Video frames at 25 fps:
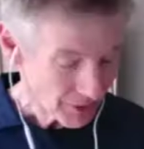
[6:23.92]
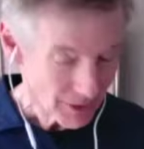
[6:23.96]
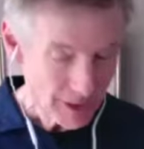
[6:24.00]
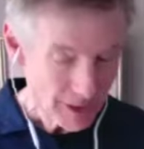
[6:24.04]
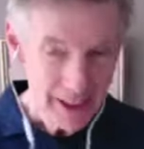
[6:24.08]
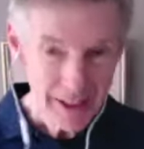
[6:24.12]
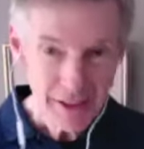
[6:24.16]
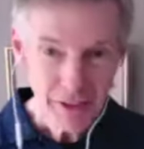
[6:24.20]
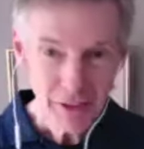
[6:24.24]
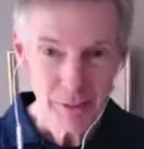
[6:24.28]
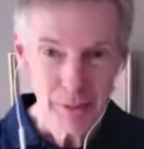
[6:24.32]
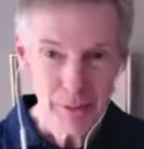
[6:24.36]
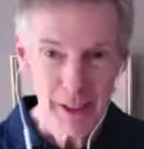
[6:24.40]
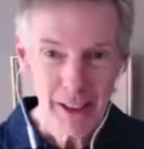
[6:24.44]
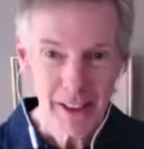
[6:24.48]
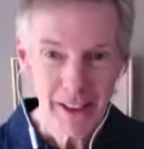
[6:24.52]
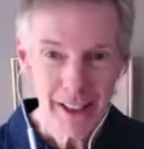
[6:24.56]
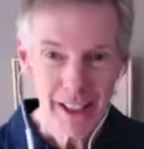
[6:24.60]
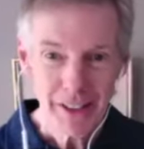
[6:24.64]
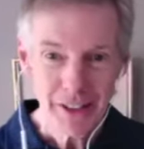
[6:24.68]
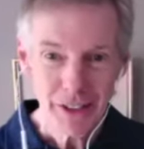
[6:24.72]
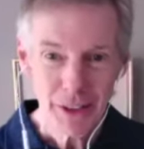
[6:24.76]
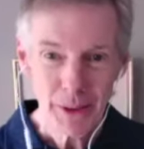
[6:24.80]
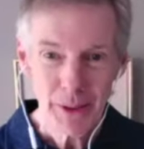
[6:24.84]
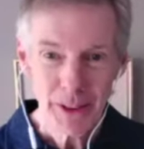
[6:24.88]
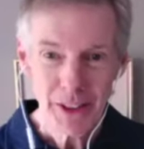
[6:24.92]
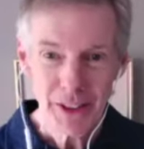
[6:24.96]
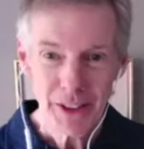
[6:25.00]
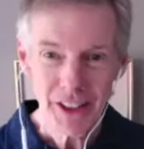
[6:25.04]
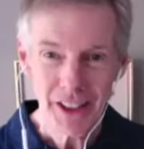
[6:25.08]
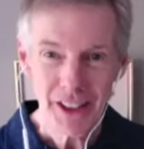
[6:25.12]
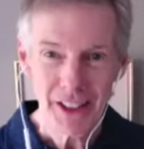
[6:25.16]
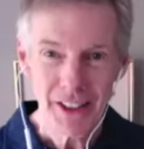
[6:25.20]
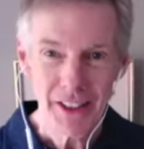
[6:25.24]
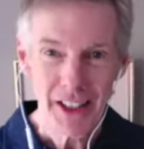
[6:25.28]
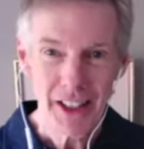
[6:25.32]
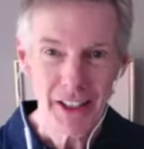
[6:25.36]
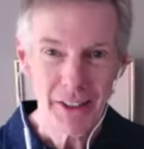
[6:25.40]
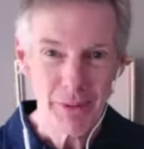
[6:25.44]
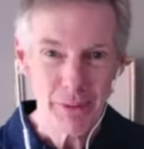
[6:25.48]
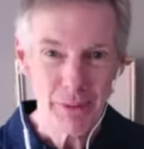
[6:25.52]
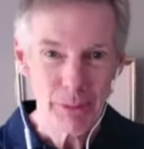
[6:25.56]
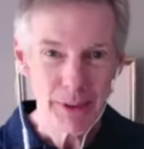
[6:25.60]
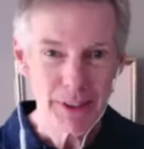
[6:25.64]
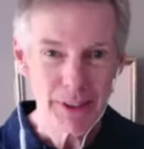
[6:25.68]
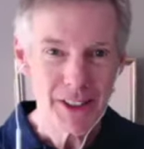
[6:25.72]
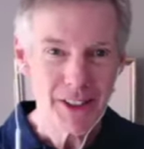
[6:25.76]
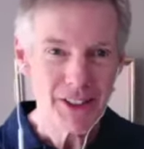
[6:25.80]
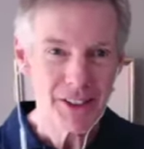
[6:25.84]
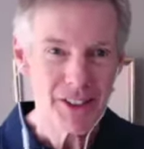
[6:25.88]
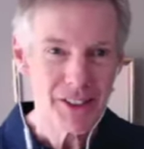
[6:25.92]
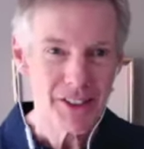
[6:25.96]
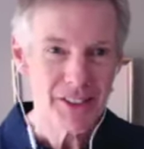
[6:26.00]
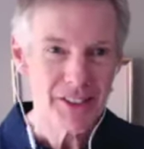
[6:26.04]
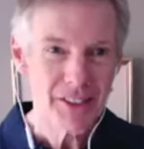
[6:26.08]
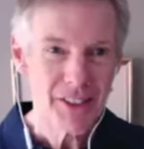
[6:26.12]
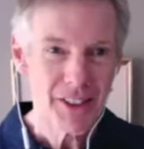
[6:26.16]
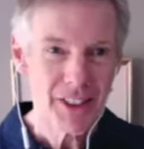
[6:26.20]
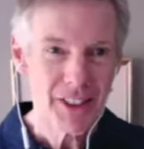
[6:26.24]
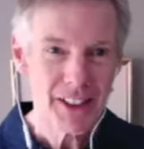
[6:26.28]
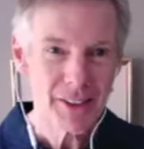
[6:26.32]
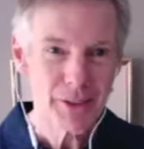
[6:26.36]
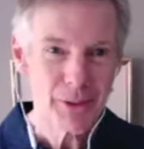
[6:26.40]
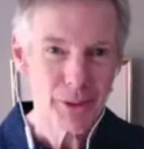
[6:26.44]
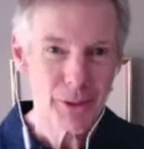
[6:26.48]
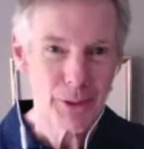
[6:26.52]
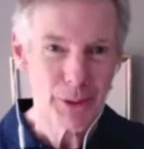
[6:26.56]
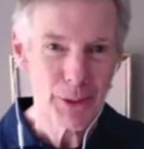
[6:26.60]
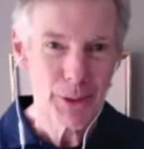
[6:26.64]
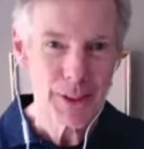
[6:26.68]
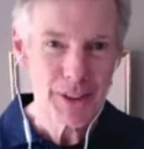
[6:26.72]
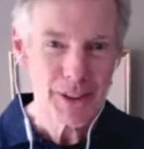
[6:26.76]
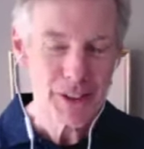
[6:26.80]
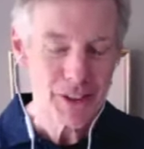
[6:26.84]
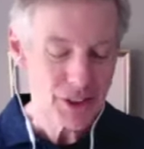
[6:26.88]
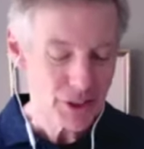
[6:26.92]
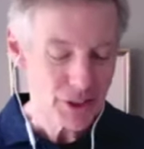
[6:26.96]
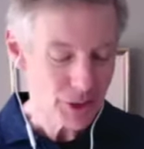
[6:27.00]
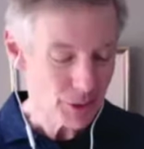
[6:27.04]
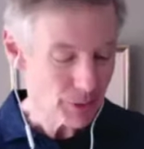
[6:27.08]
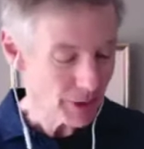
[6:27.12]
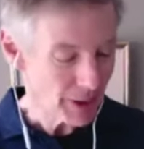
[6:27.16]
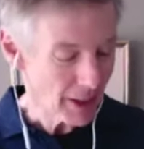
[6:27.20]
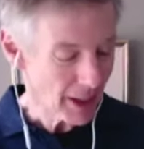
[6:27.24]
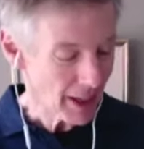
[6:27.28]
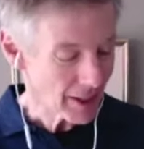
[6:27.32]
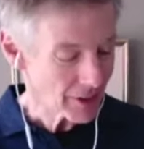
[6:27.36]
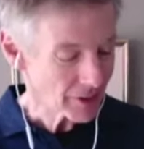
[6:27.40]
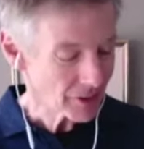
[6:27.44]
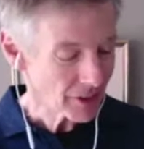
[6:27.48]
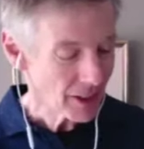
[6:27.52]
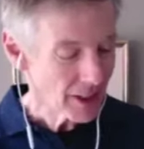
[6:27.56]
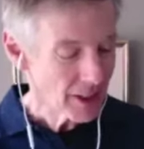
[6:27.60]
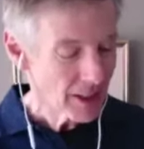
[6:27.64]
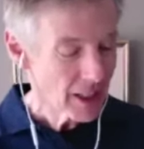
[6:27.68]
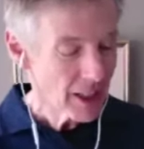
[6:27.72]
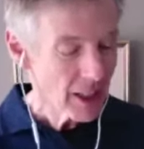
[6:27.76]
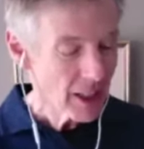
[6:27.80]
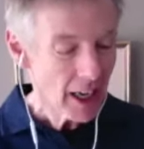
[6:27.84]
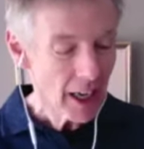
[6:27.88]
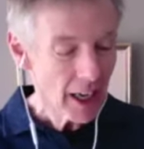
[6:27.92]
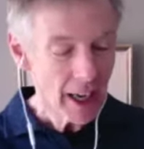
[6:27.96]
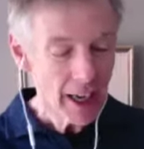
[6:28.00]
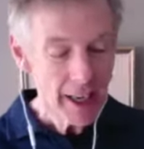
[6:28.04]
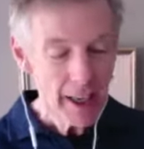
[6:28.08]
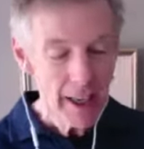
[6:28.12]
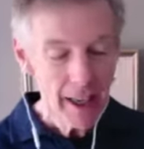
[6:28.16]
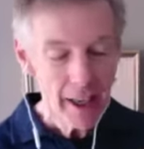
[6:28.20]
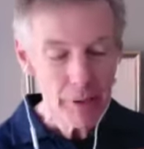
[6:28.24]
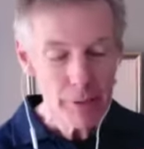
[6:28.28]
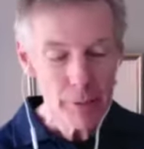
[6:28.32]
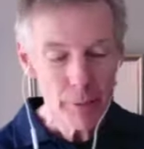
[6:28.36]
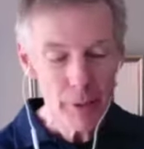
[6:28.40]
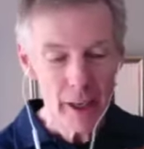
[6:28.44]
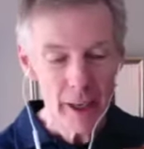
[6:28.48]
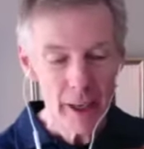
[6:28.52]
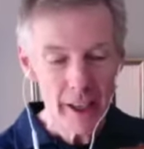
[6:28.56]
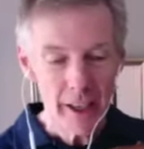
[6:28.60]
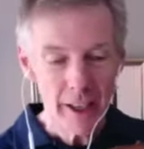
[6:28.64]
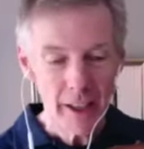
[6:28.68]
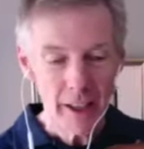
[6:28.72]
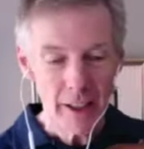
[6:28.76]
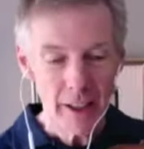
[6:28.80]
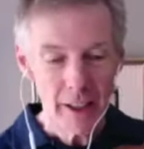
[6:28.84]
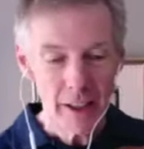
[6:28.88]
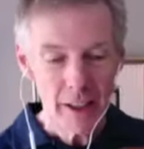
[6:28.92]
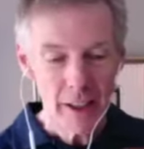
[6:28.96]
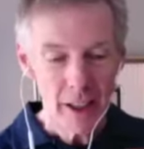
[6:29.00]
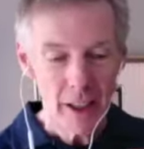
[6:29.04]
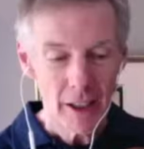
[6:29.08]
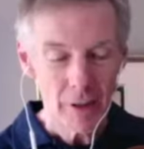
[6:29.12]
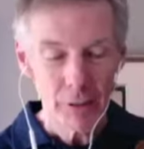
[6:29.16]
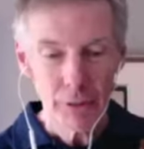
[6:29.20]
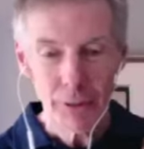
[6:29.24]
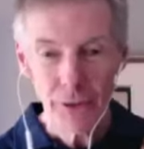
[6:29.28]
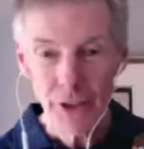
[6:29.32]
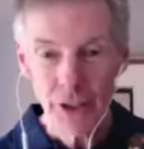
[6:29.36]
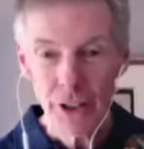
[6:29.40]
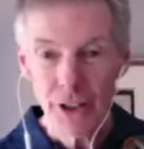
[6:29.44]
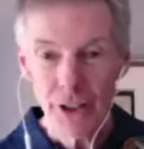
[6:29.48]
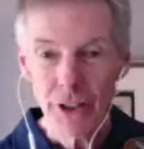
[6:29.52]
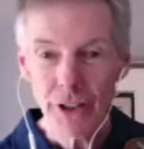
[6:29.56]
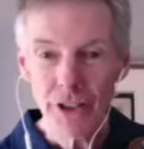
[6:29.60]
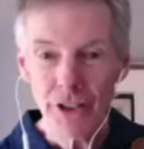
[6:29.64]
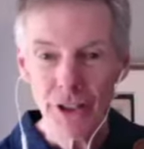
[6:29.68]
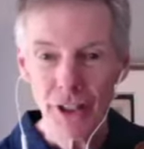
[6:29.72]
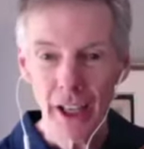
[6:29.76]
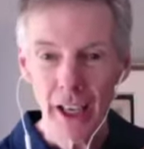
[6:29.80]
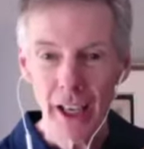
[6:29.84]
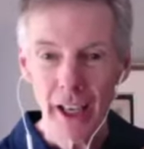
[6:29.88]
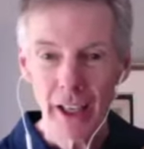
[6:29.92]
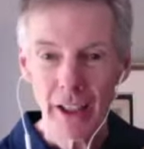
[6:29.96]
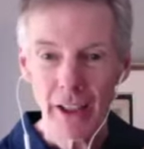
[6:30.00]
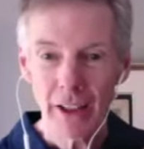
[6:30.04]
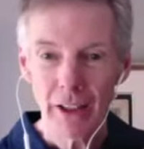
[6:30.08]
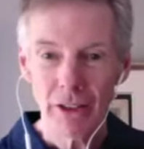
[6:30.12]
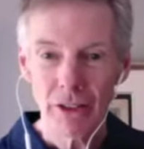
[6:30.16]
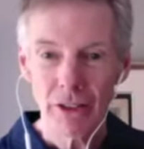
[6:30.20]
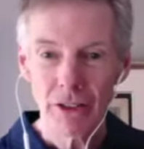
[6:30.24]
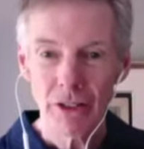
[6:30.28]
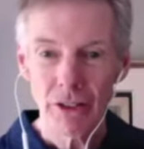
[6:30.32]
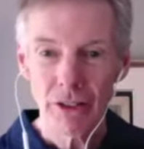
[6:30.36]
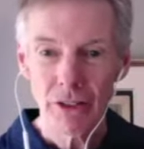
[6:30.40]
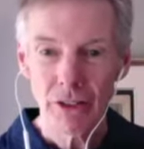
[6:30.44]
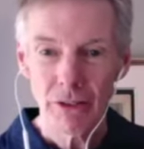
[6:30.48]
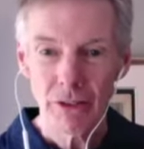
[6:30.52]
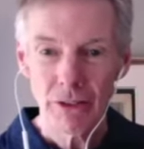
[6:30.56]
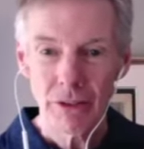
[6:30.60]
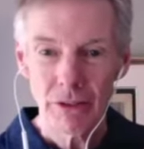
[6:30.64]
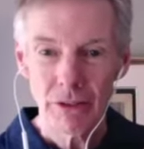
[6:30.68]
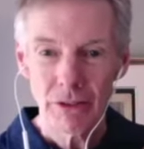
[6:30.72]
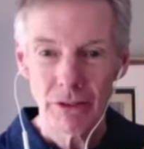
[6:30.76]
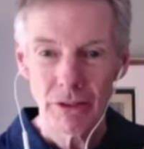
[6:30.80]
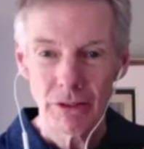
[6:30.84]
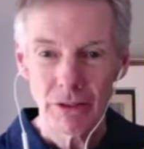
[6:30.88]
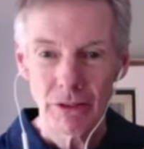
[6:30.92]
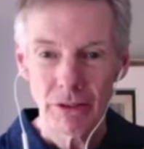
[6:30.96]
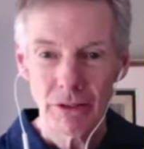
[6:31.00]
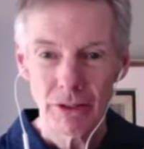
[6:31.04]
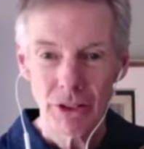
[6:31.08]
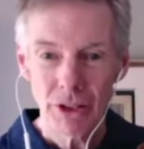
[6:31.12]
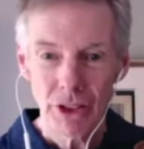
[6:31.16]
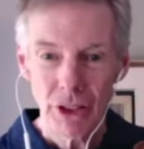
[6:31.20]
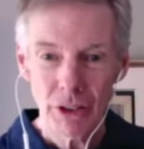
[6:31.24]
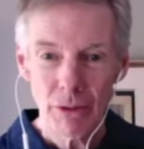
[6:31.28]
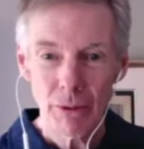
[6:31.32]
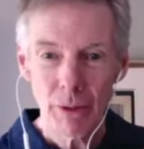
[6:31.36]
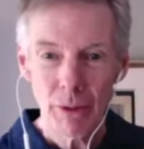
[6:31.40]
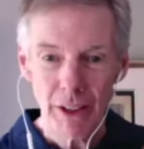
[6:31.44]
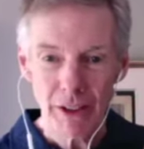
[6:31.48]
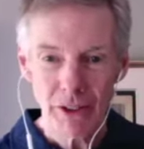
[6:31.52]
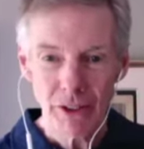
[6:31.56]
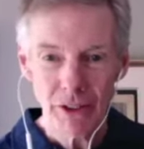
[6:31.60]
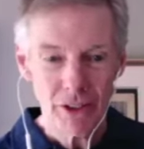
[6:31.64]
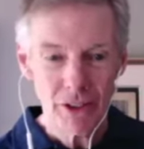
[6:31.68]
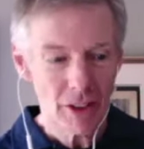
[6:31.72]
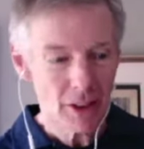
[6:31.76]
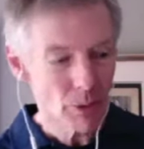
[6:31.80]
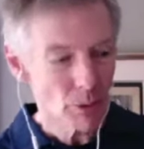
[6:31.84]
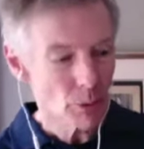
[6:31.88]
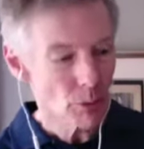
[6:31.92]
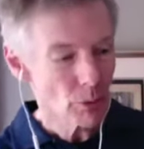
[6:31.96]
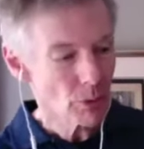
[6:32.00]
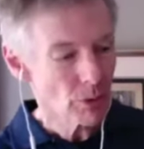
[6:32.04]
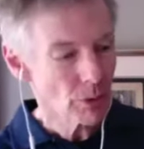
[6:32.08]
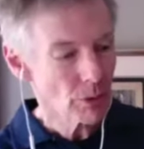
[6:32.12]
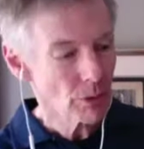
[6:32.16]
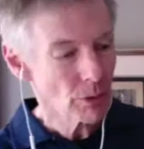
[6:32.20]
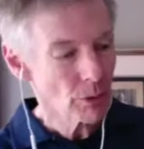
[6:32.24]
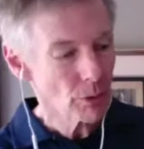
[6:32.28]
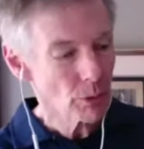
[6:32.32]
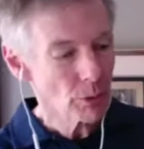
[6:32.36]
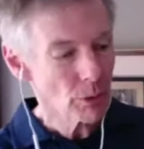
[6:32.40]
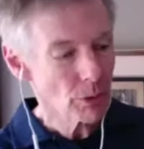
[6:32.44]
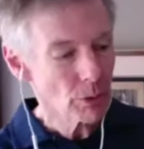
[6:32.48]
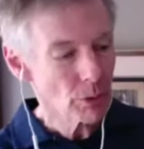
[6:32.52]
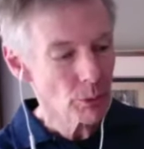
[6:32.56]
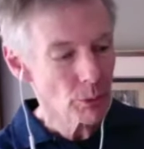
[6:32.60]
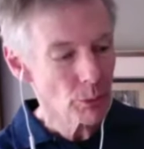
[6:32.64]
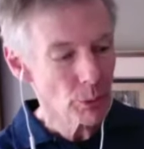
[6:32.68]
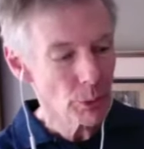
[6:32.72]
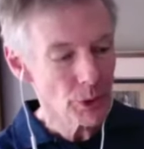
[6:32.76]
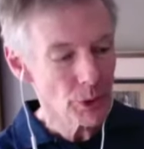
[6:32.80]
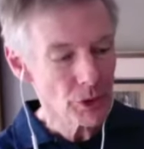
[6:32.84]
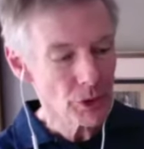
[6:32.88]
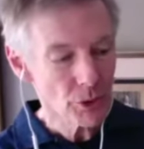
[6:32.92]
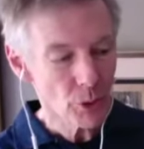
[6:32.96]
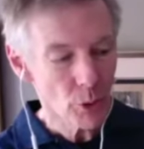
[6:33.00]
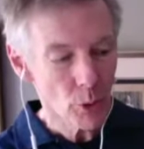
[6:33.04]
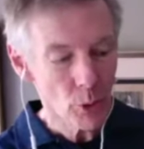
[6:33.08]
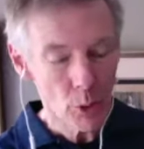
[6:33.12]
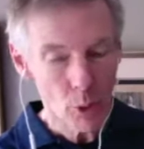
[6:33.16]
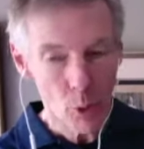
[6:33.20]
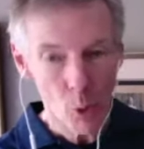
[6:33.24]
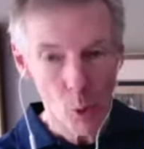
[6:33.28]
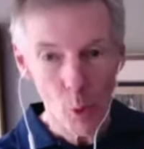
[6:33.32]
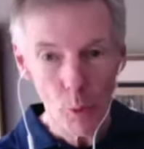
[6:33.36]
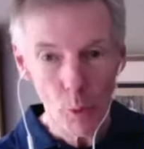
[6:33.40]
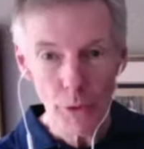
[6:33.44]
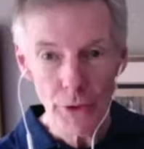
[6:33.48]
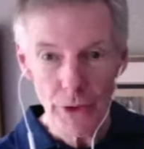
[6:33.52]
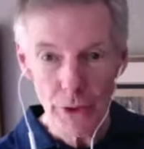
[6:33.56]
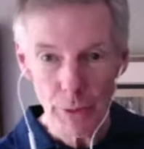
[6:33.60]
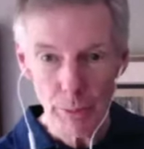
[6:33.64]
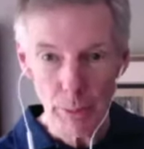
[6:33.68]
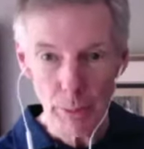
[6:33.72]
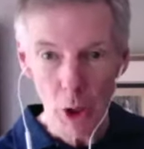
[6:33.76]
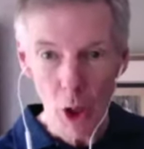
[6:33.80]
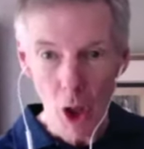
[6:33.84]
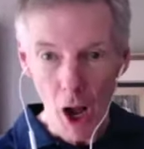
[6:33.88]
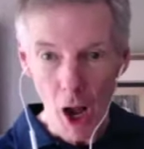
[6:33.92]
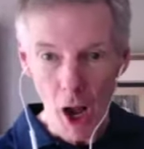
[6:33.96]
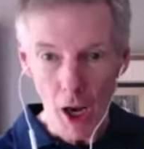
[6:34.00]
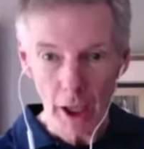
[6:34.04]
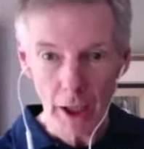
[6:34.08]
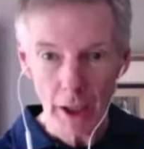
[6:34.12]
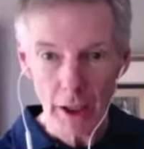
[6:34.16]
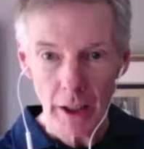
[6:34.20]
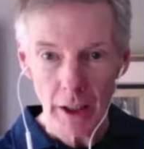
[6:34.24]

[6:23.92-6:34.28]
my last question, and then please think of questions you want to ask. I have for years I had a chin rest that was over the block.